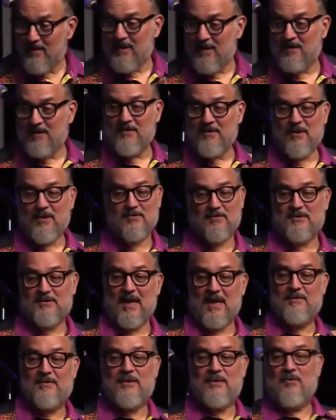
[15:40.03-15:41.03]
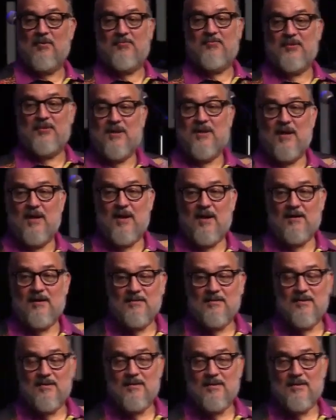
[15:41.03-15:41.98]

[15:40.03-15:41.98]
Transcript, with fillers: And if you don't tithe, you don't fear God.